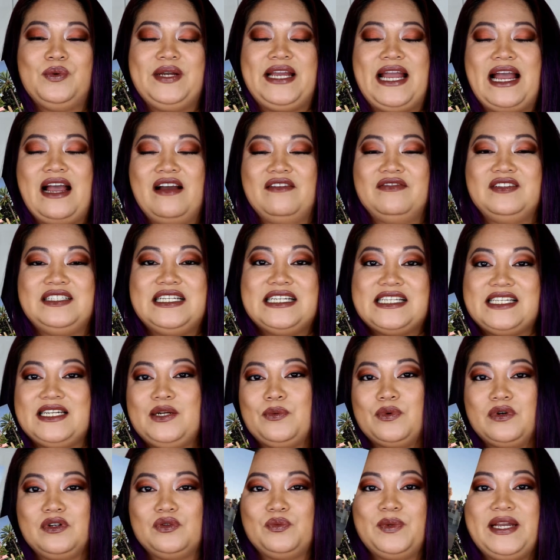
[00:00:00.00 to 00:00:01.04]
we have Disney
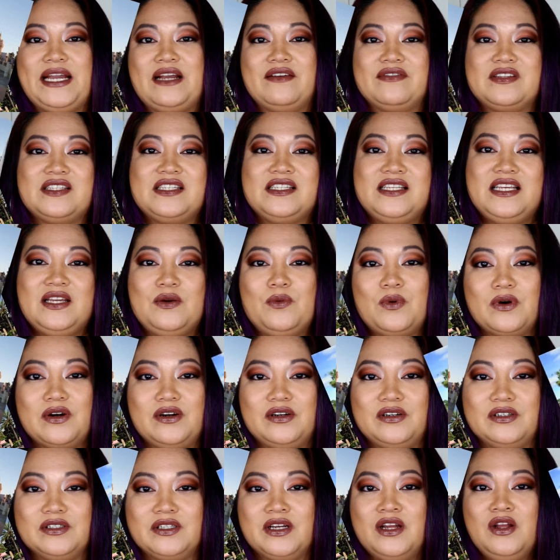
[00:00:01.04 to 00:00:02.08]
World, we have
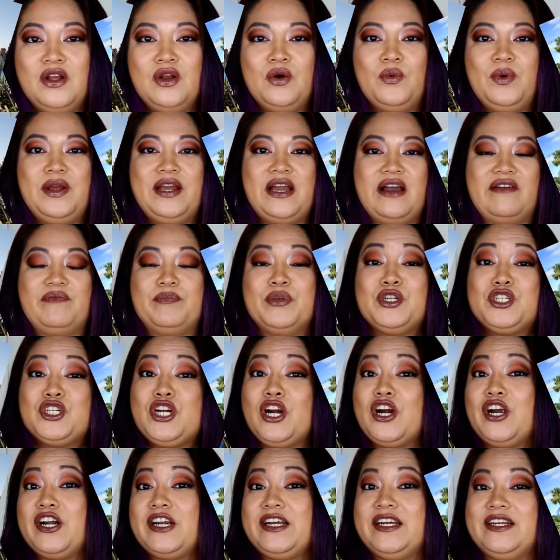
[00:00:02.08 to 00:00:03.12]
SeaWorld, we have Busch
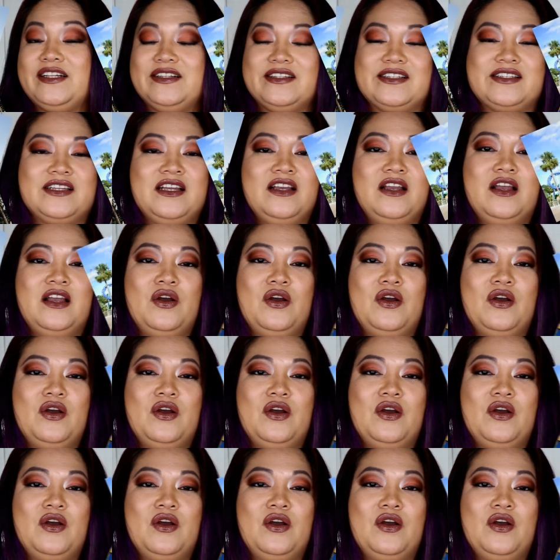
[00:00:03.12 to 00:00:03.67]
Gardens.